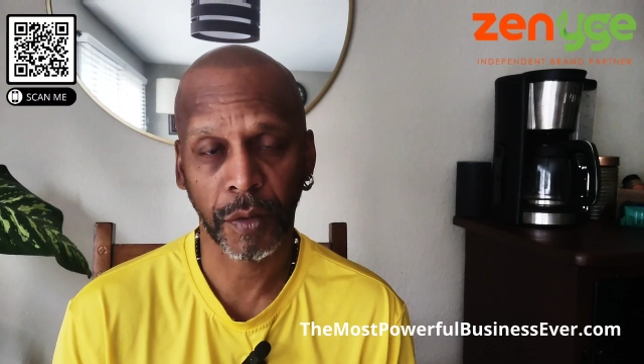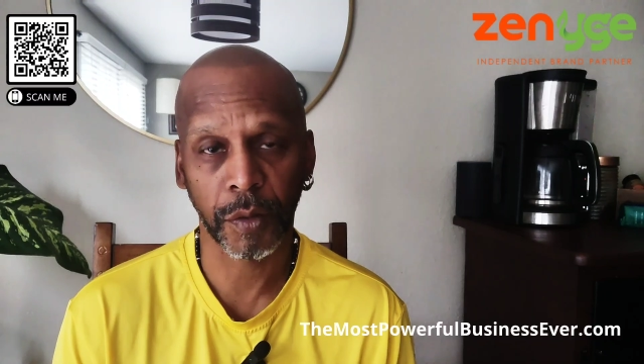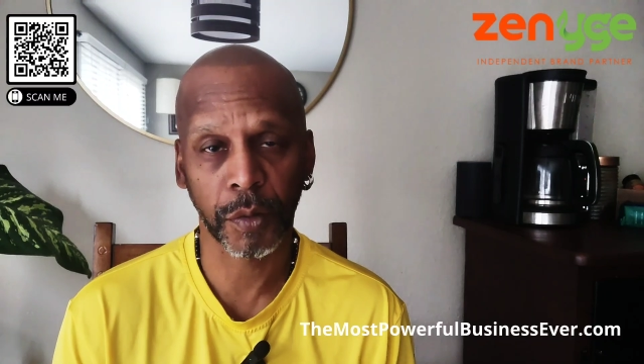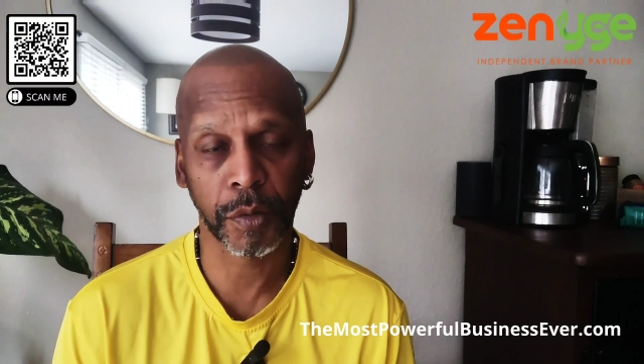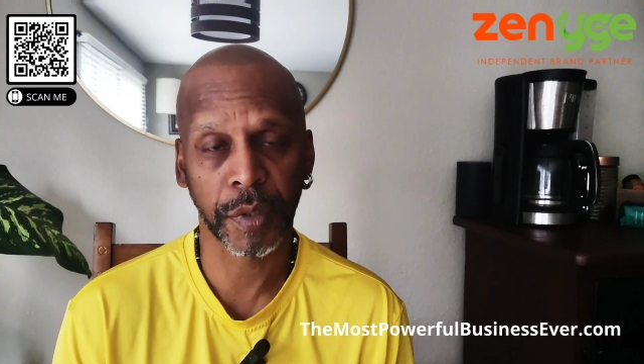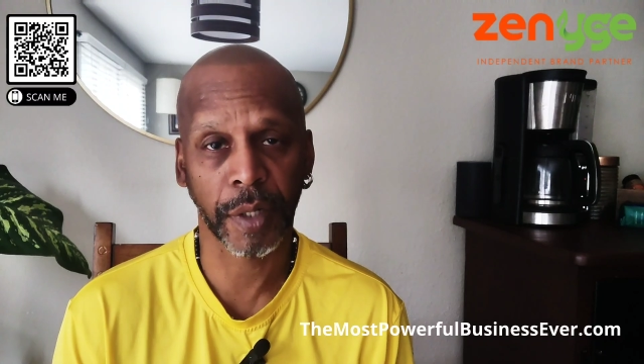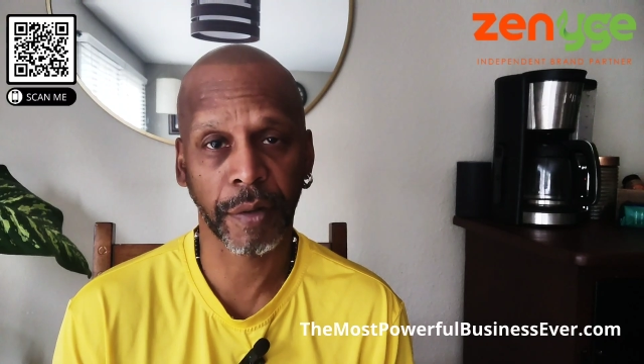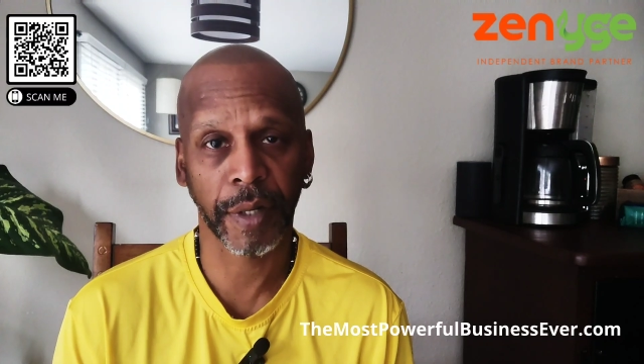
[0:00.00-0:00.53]

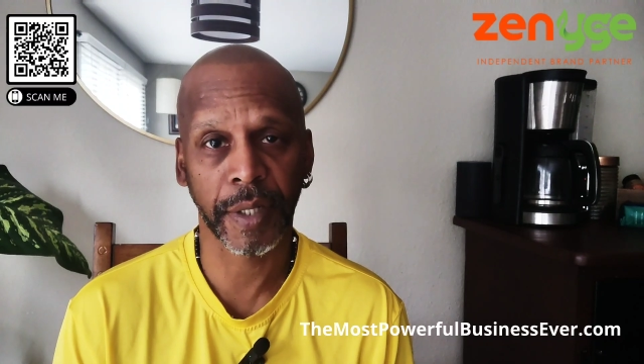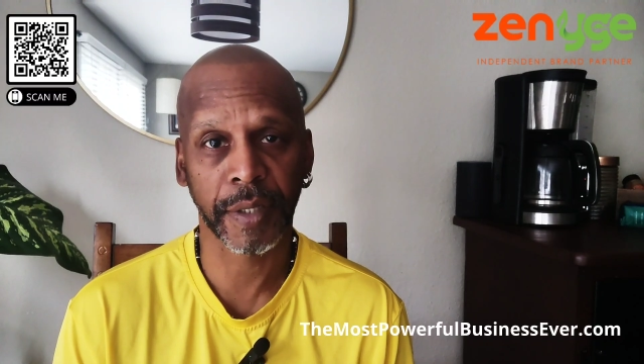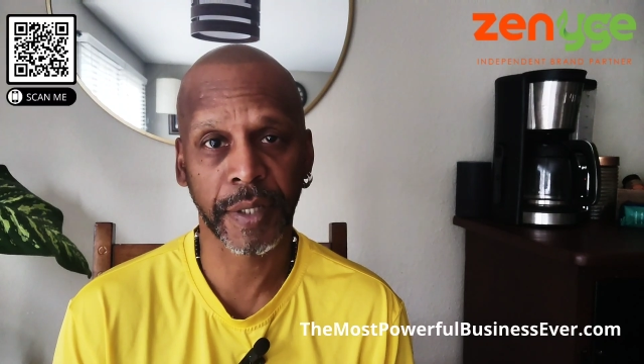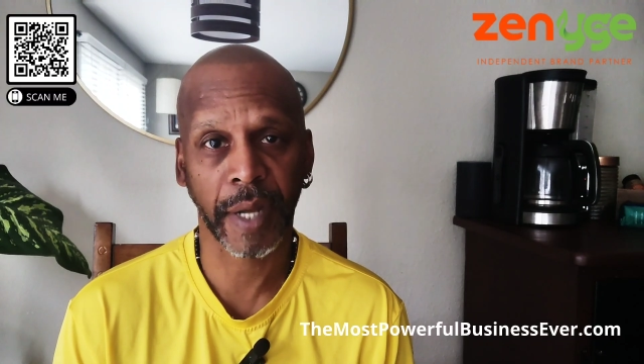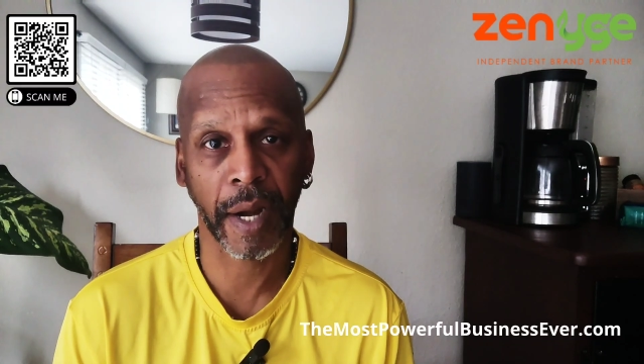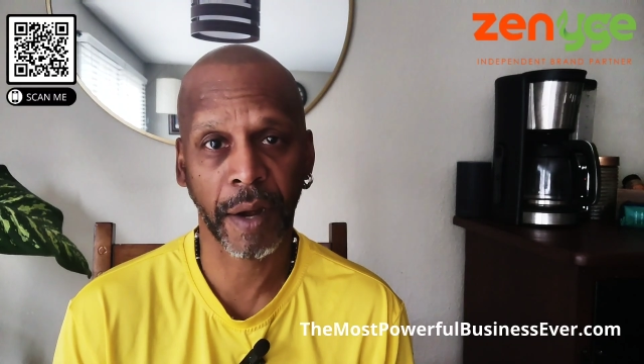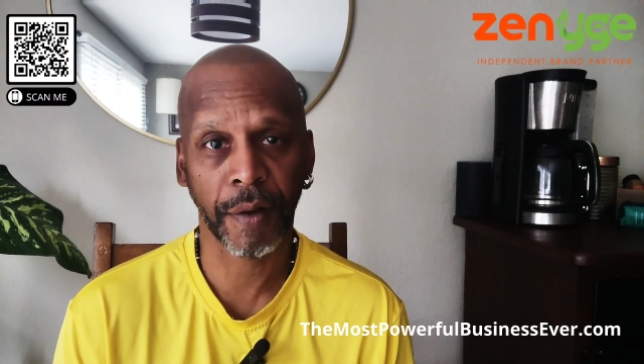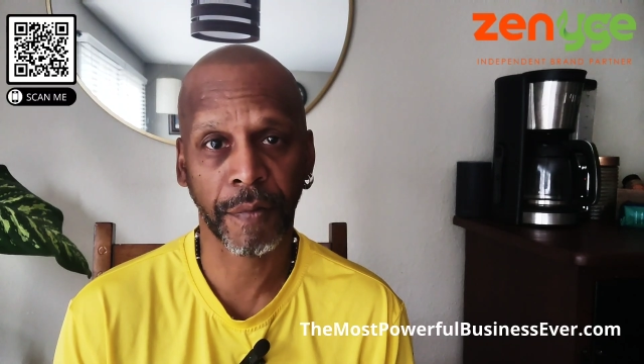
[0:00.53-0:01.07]
Lose their
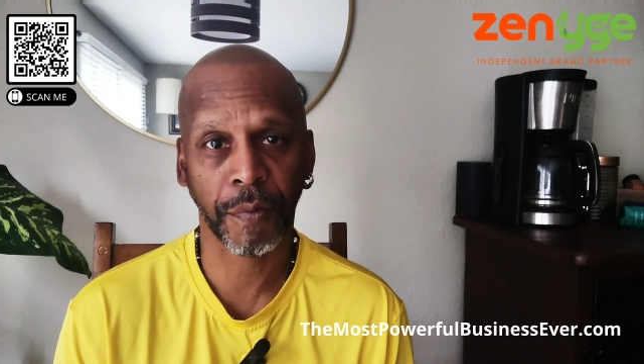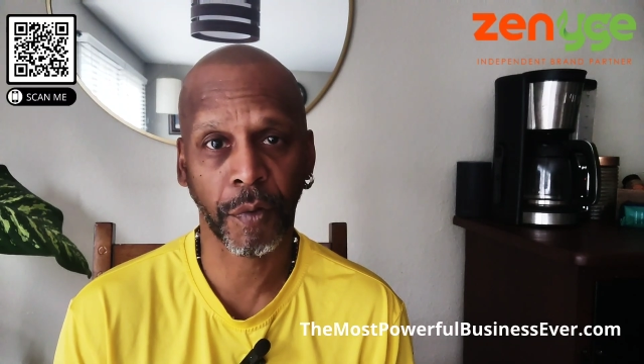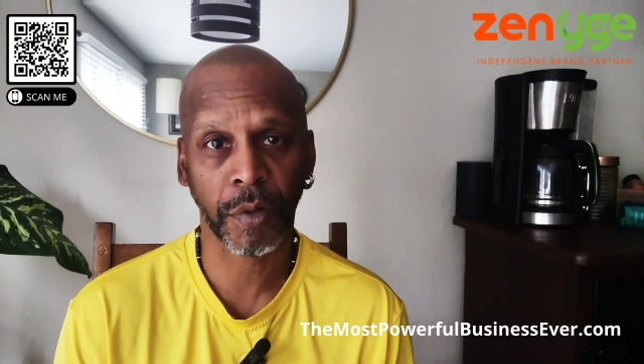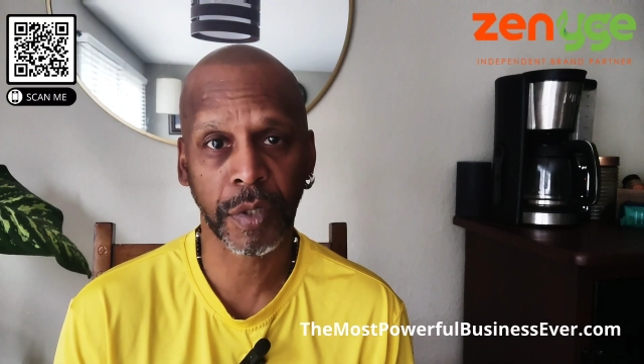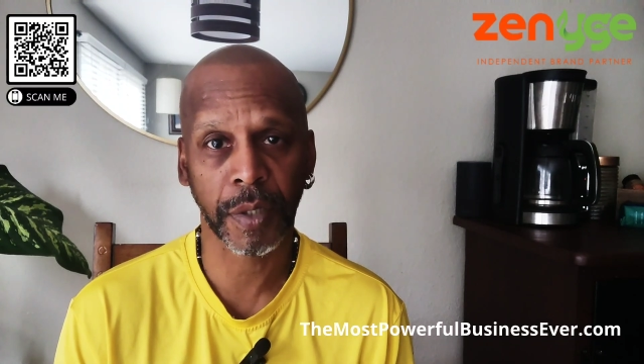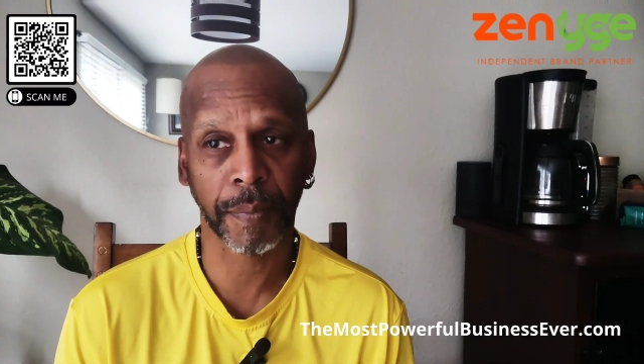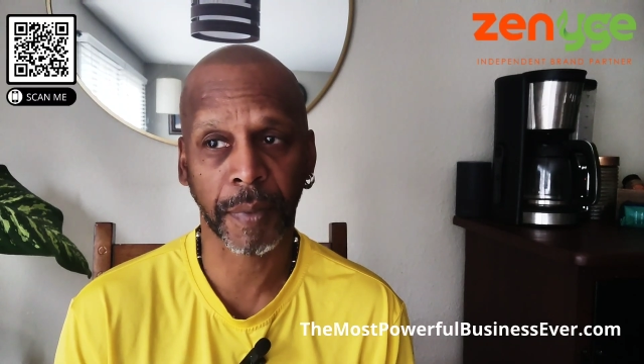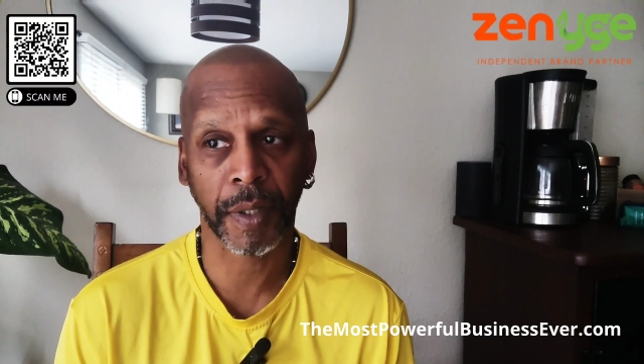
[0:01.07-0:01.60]
entire
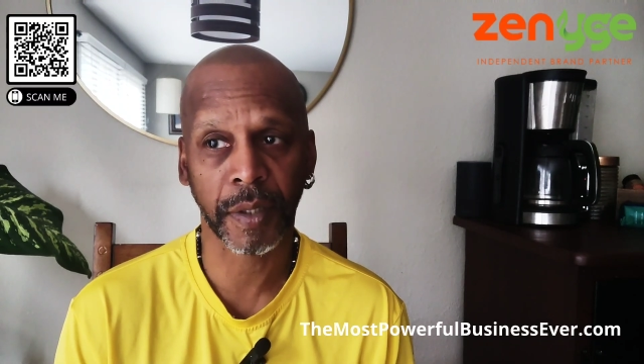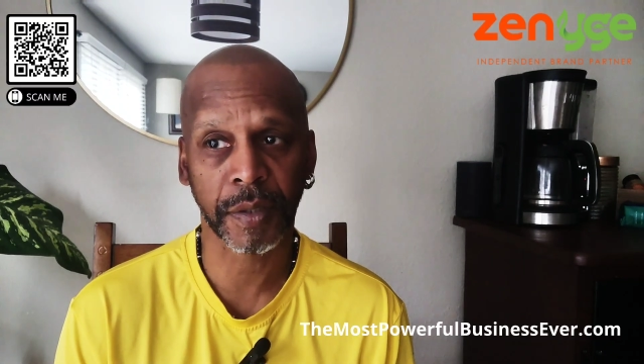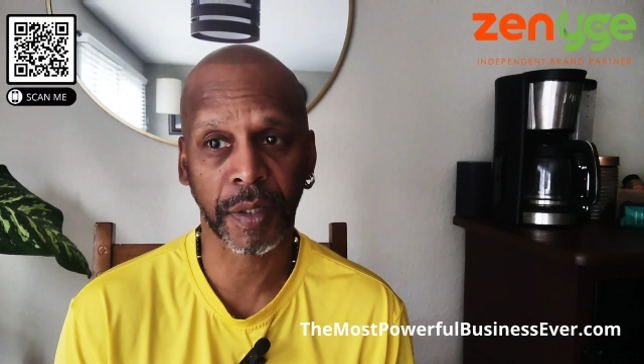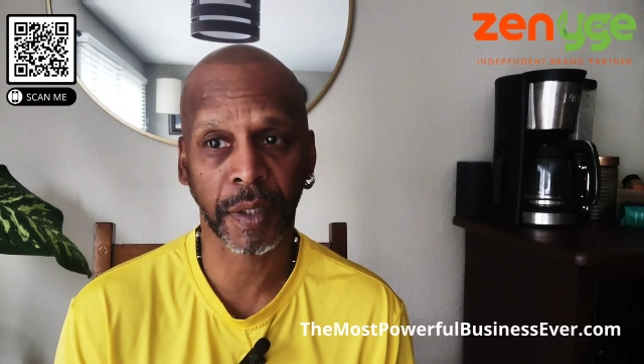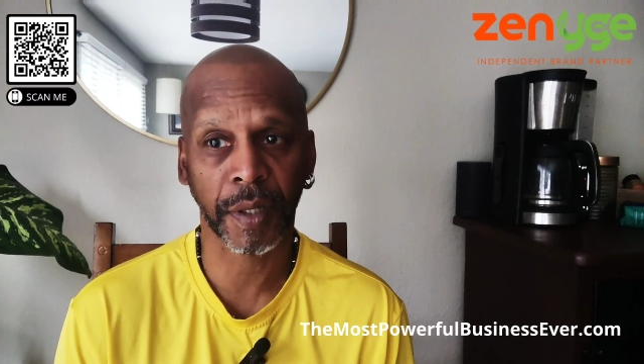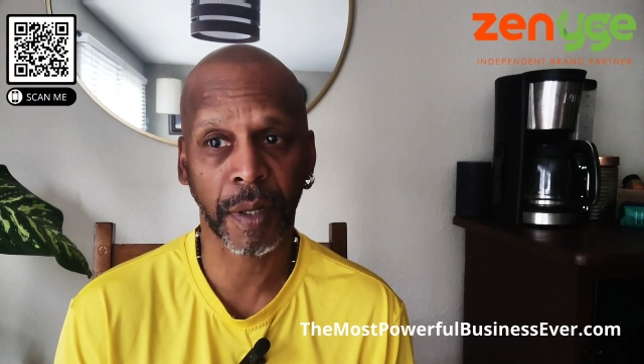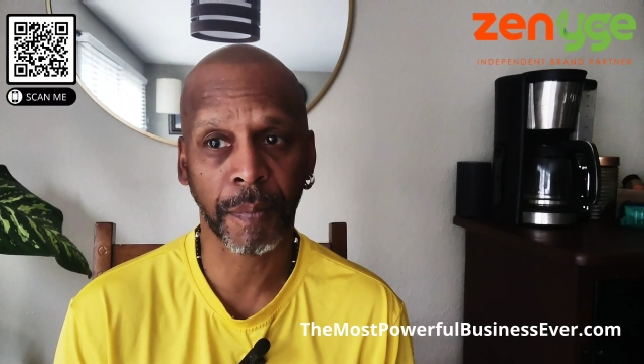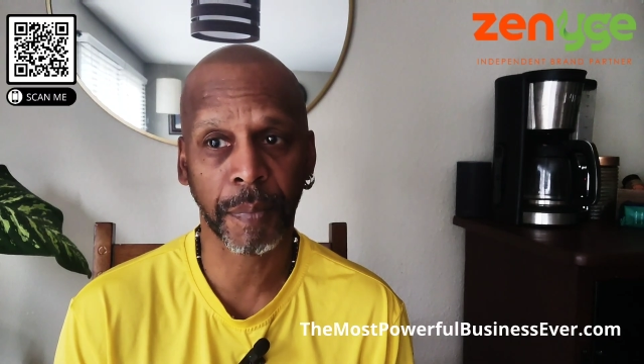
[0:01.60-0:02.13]
fortune
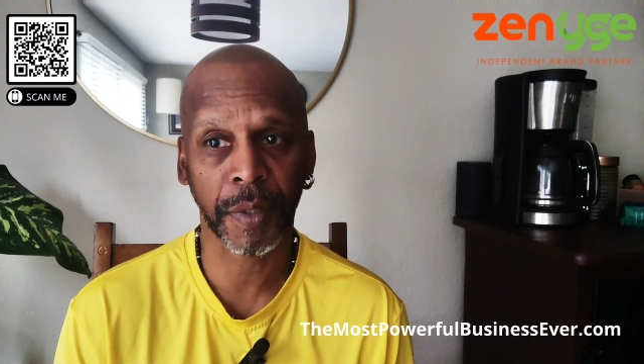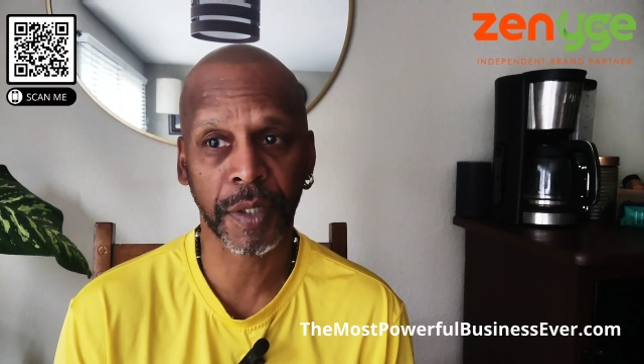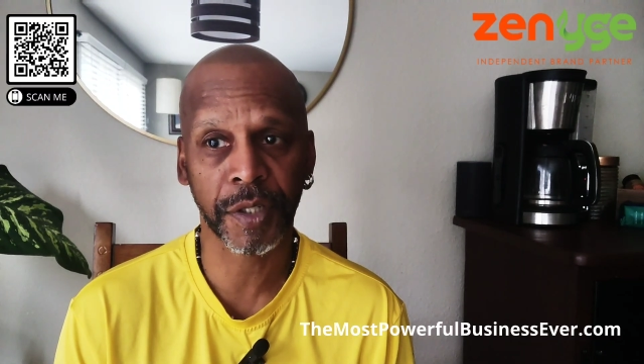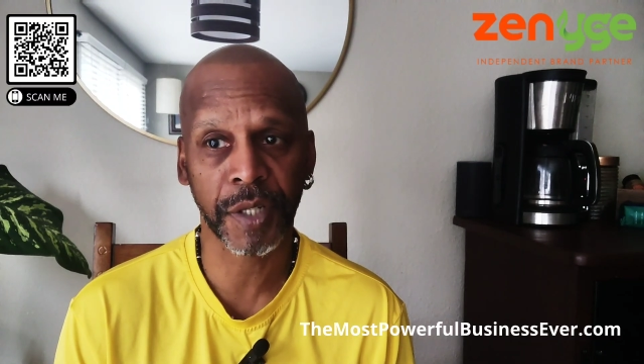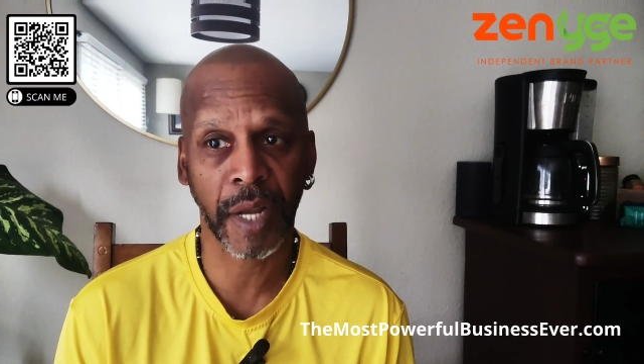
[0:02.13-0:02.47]
because the company